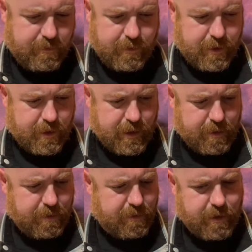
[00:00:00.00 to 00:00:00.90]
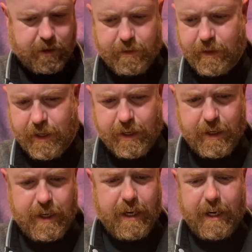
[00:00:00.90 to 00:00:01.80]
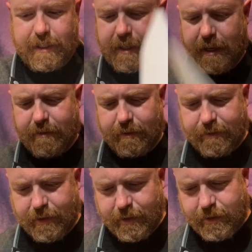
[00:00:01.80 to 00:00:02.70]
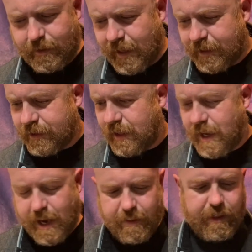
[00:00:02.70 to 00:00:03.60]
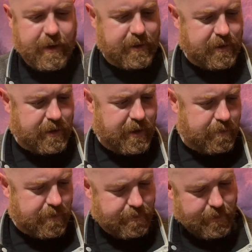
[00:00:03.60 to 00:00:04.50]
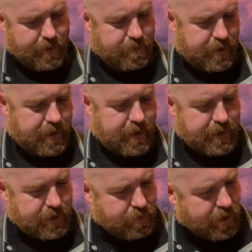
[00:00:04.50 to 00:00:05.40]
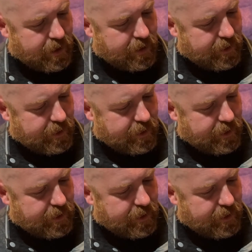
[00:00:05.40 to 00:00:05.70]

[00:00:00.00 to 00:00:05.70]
I could be wrong on that. I did have a friend who actually had this, and he put it on his wall.